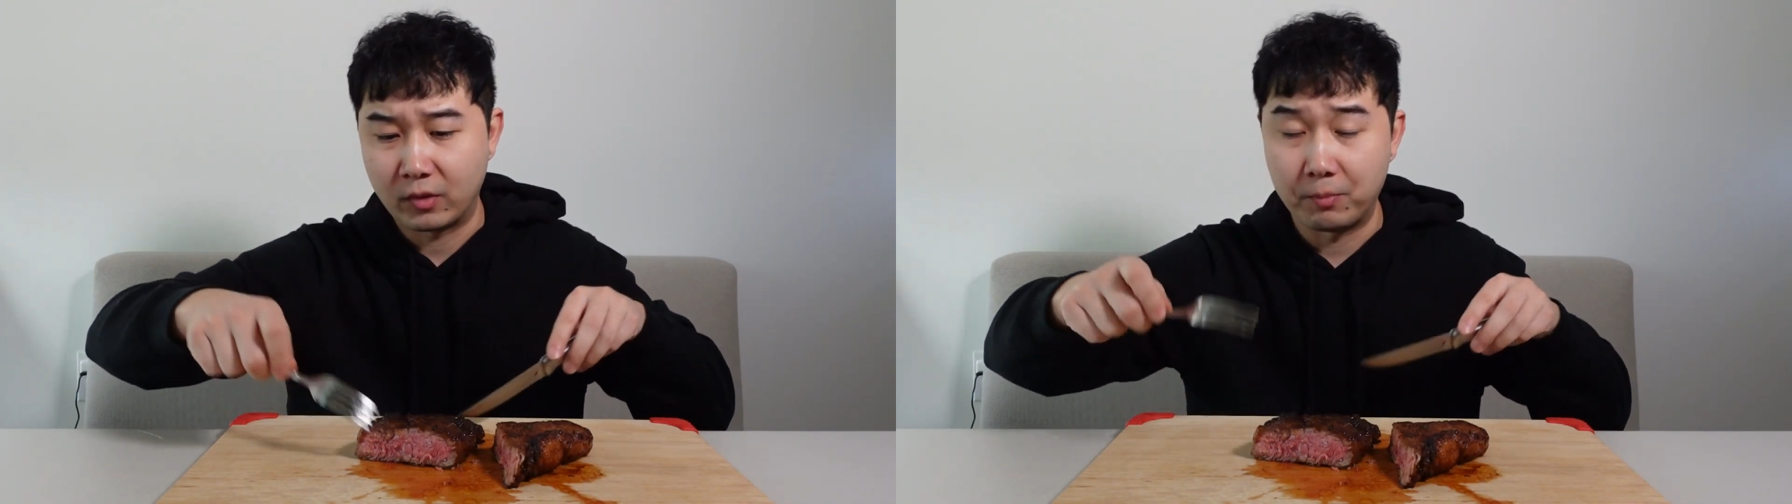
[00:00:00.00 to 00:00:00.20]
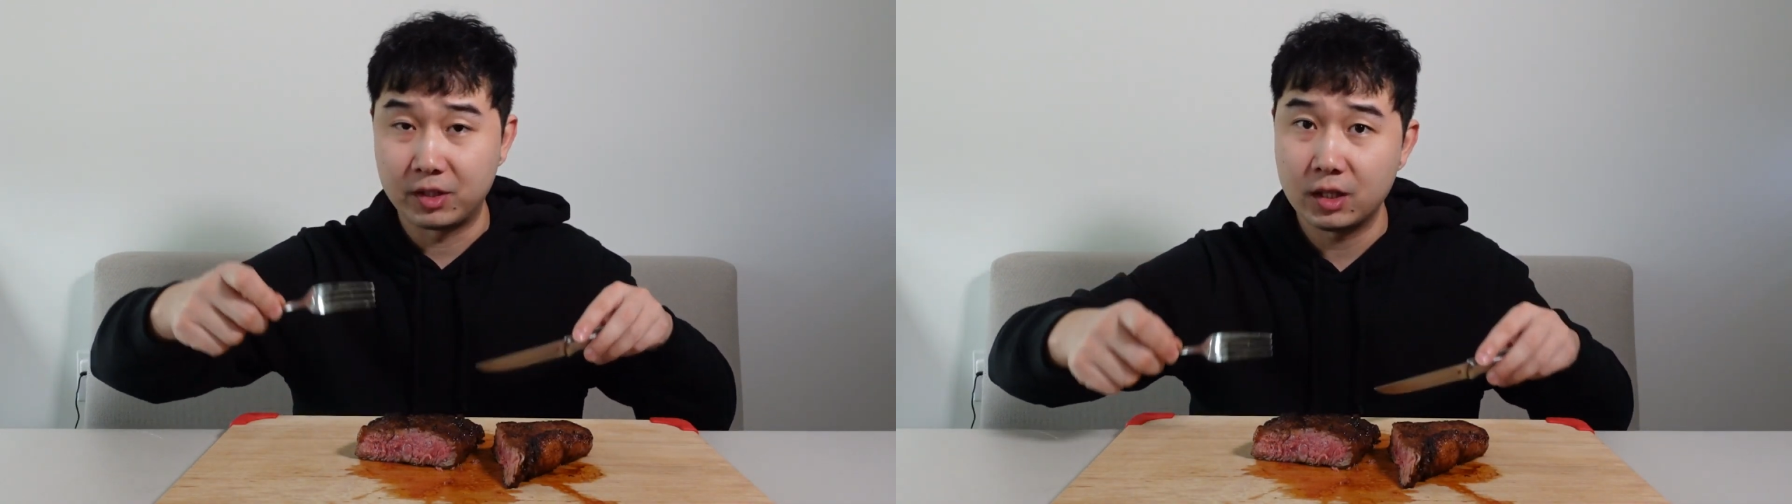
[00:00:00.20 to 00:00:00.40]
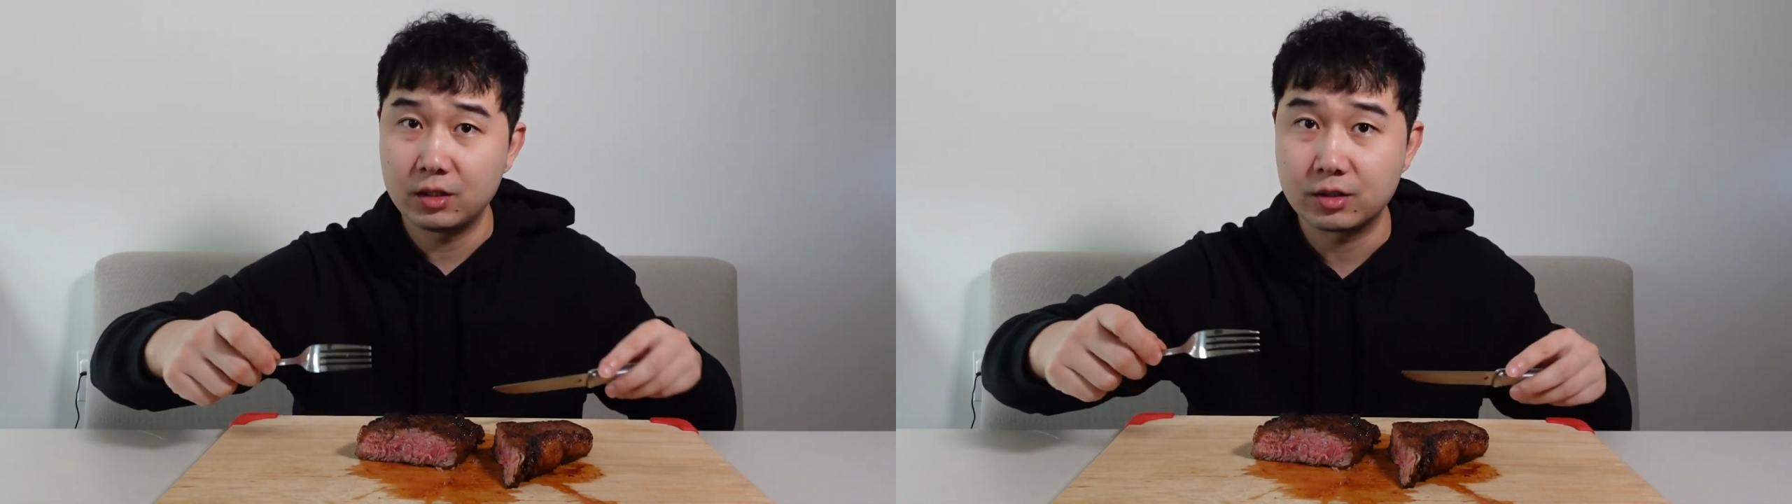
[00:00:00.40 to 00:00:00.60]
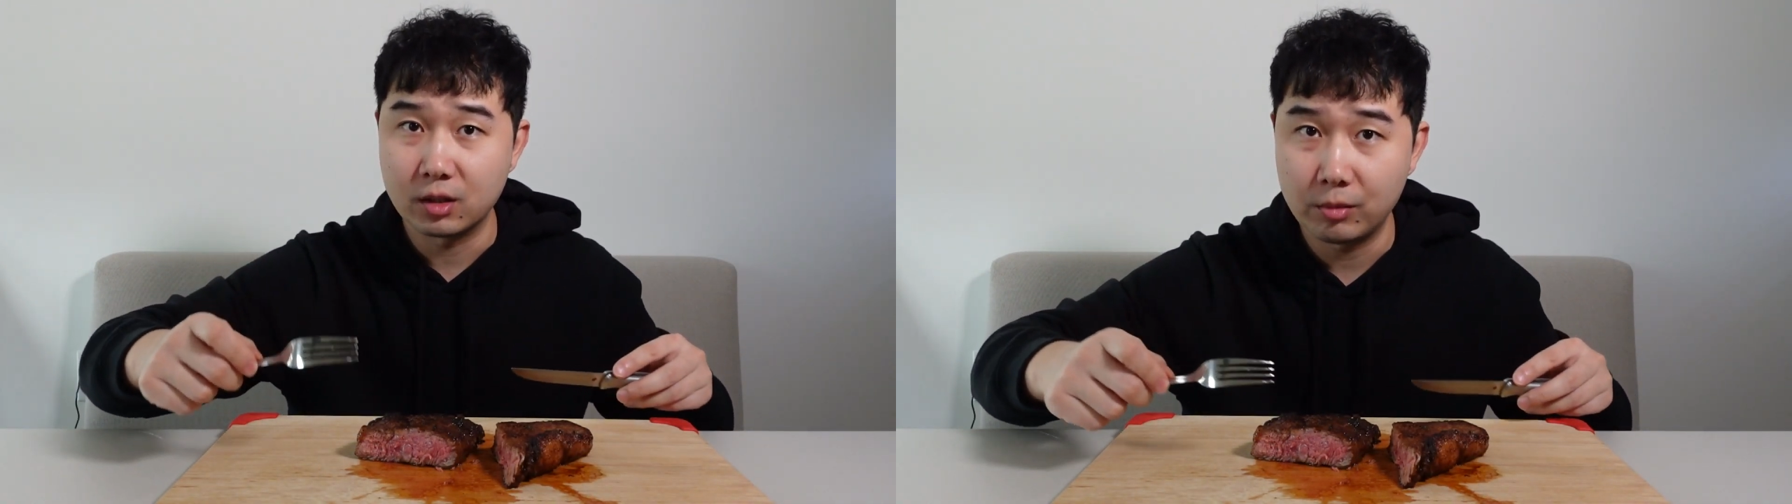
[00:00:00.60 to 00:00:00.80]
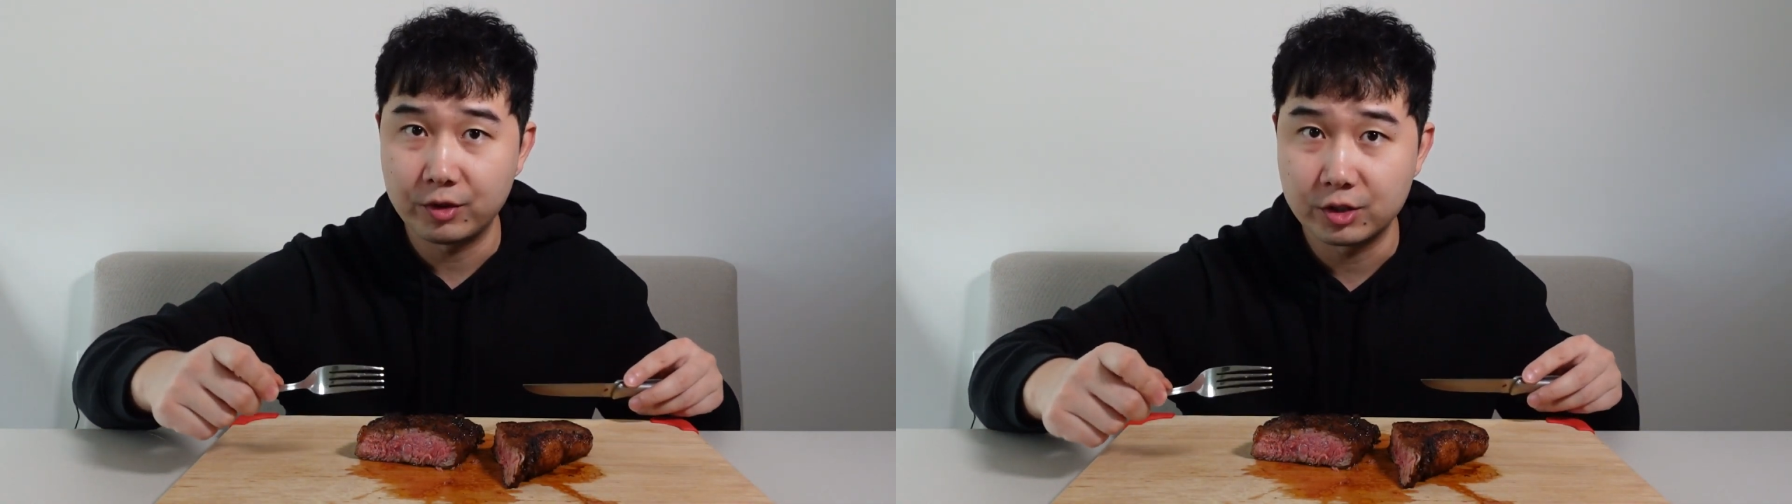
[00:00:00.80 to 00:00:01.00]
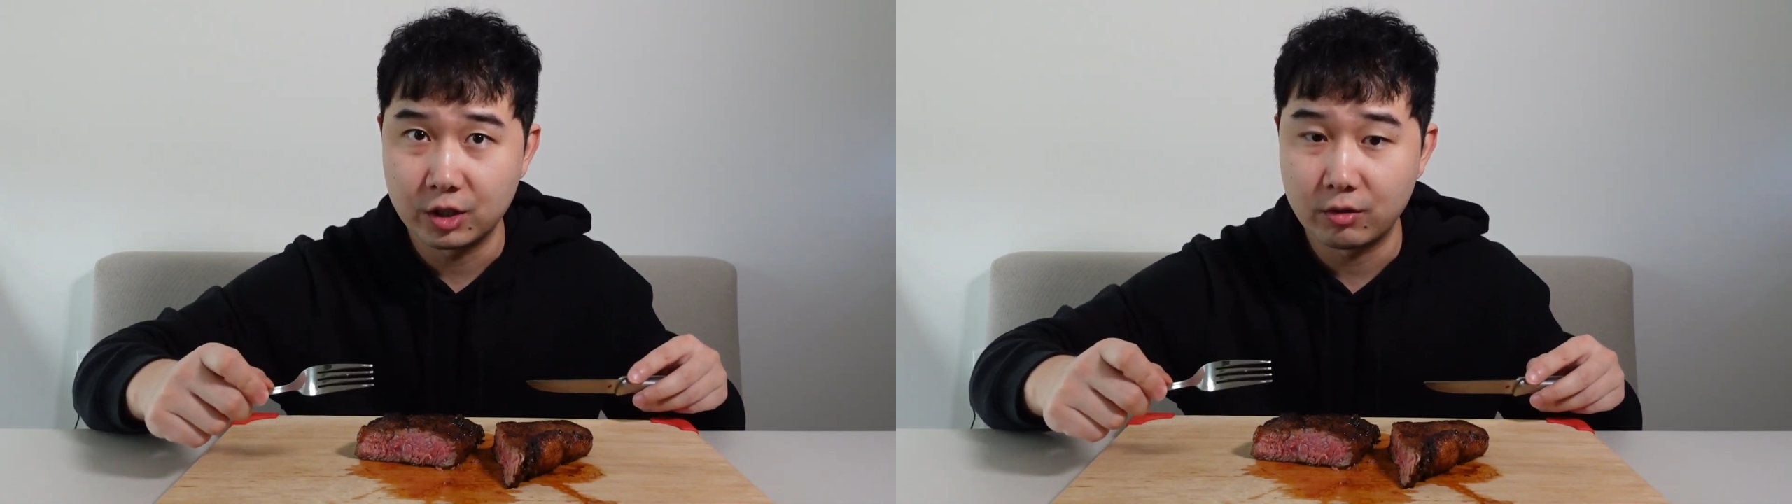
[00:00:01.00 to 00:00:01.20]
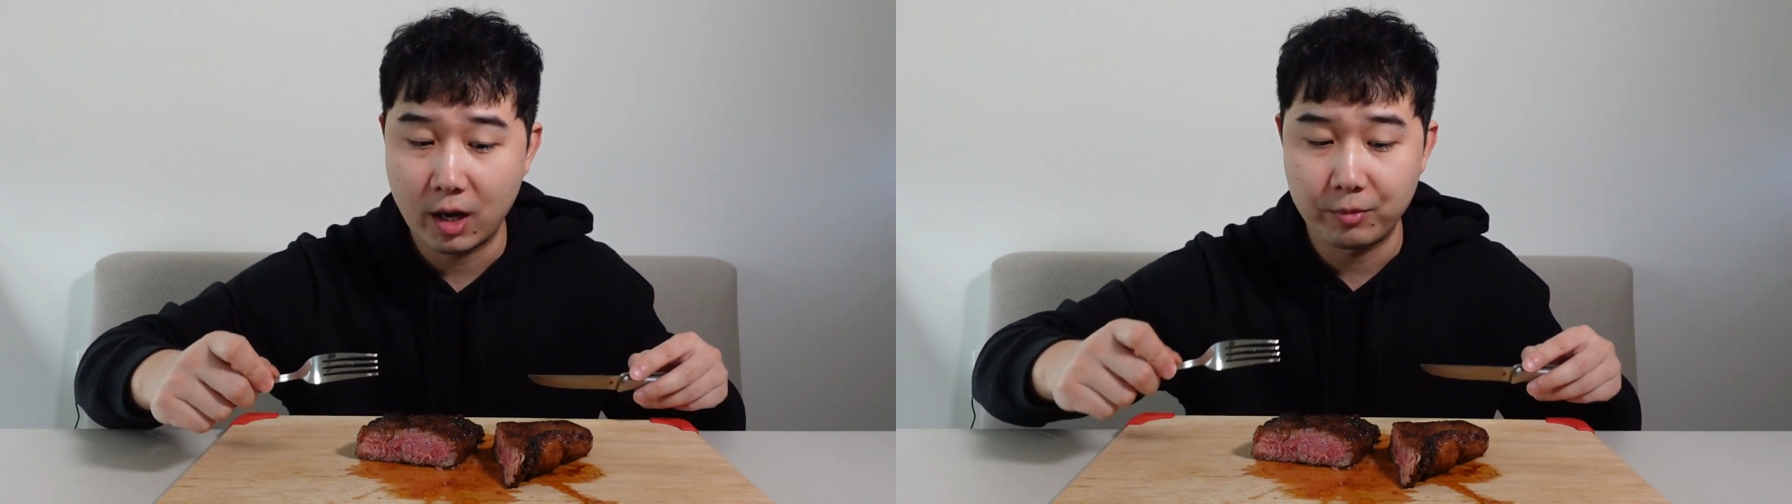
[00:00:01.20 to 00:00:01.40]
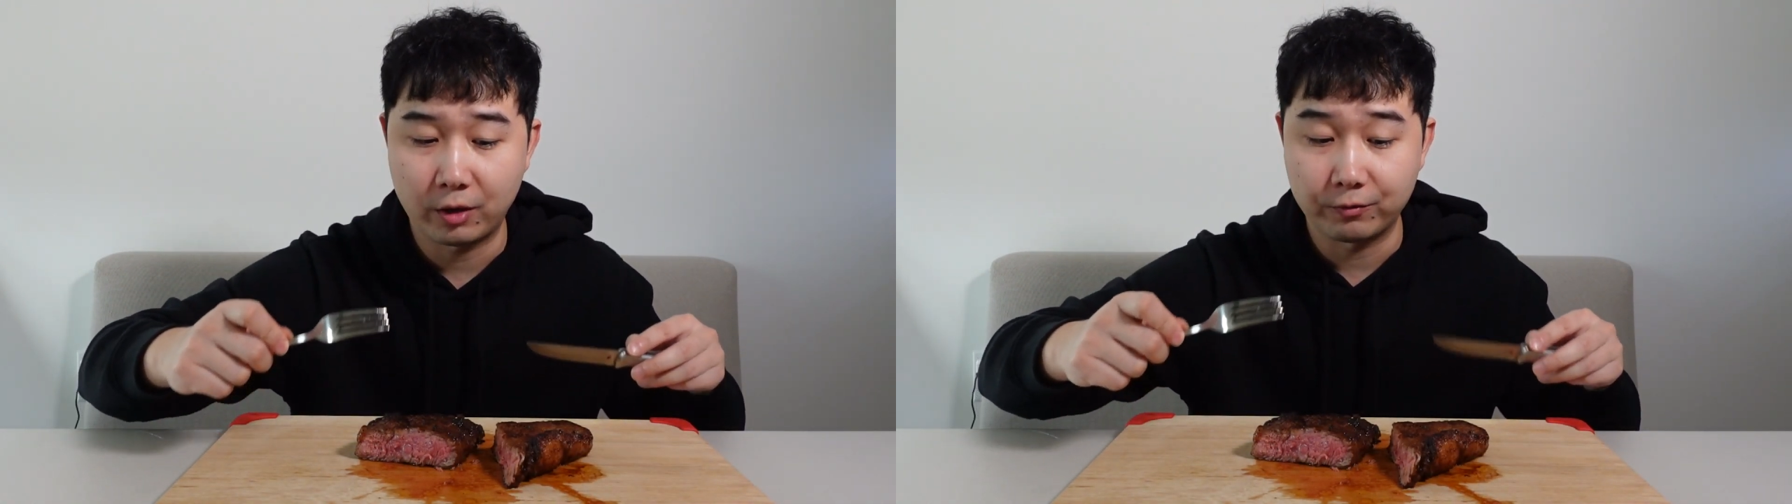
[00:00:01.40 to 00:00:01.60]
I'm getting some of the Shin
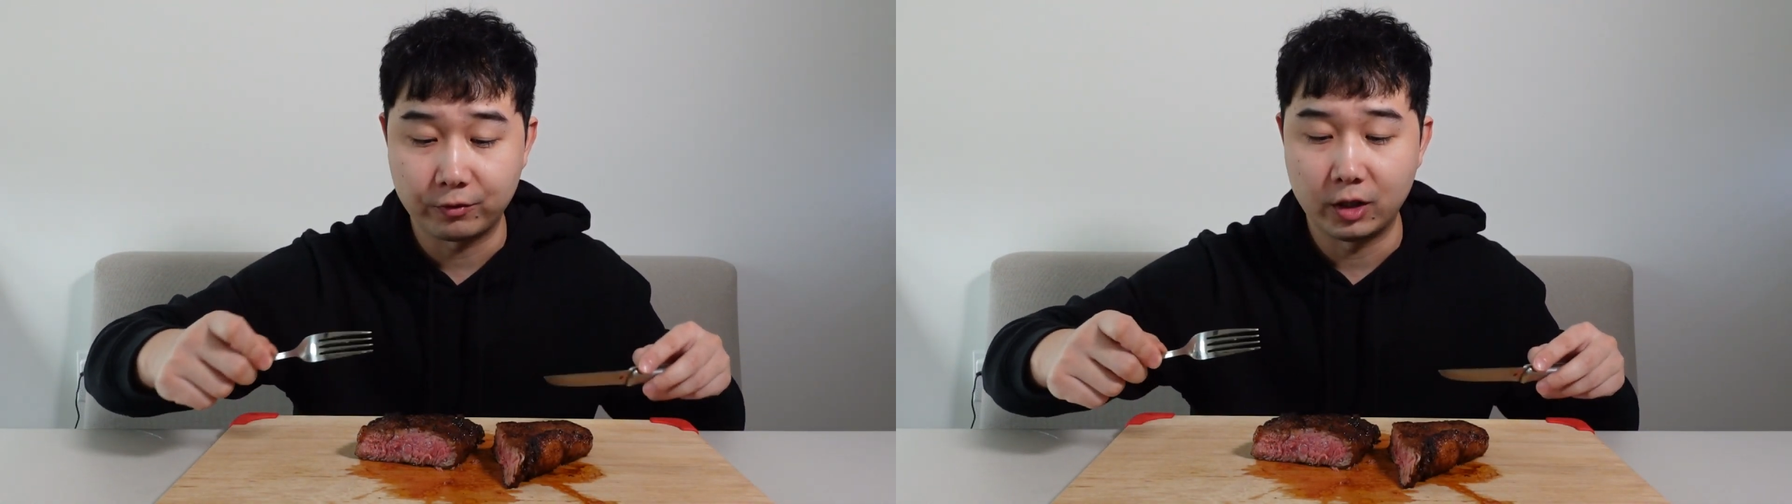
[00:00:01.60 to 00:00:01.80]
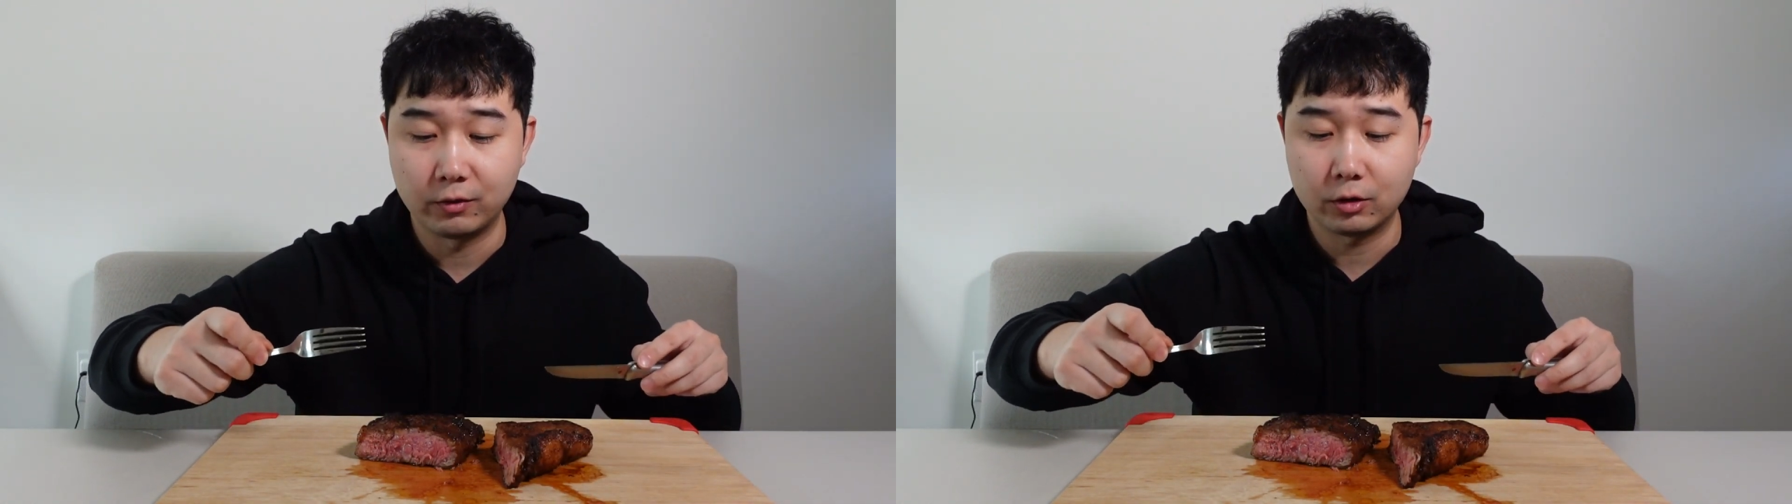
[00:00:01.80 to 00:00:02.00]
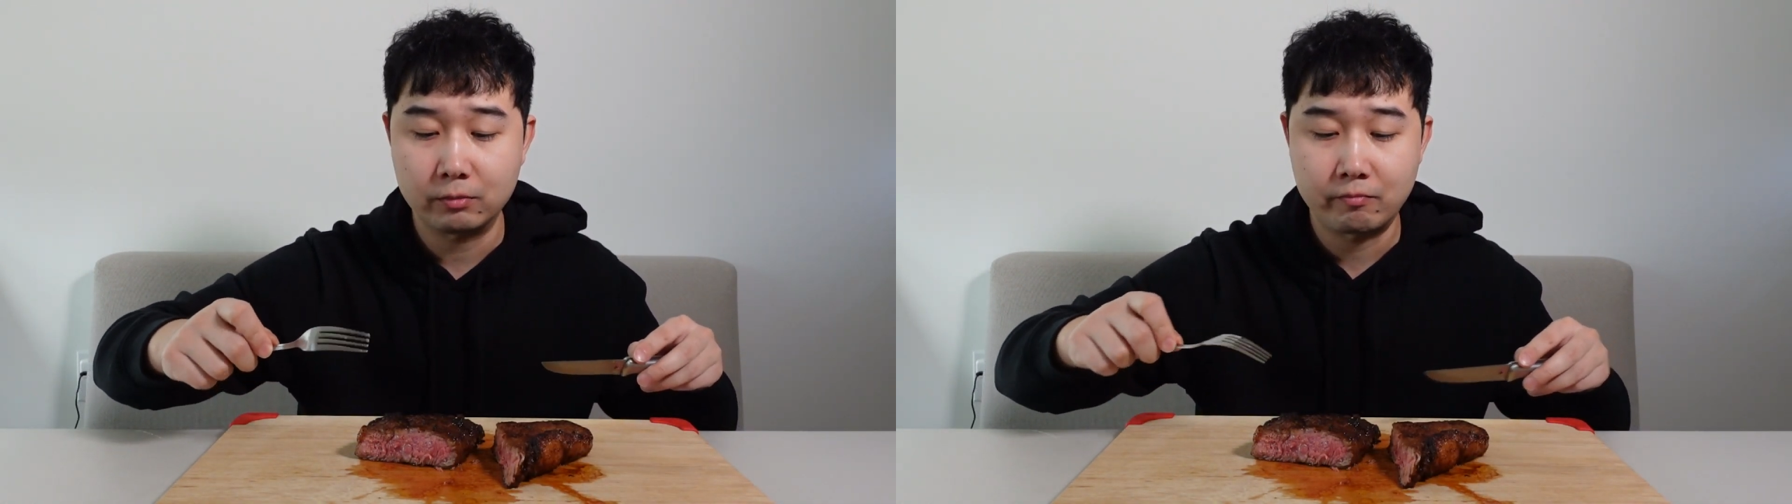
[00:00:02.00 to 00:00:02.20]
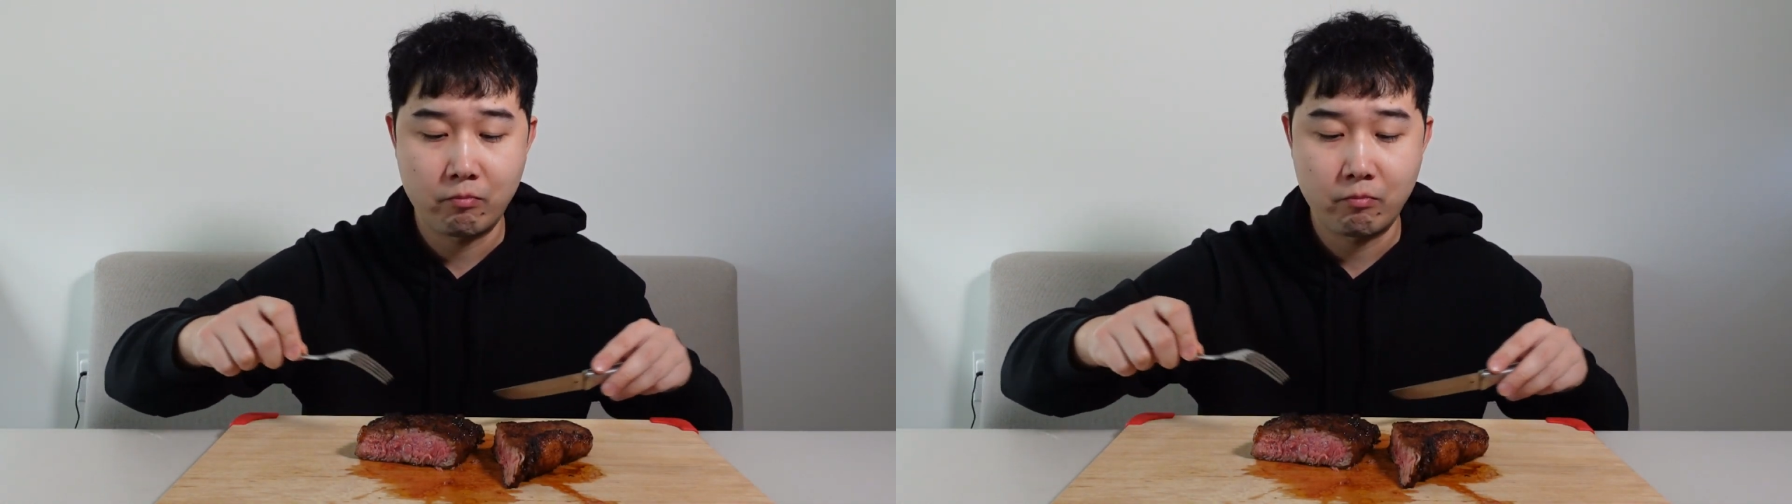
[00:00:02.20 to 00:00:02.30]
Ramyun flavor.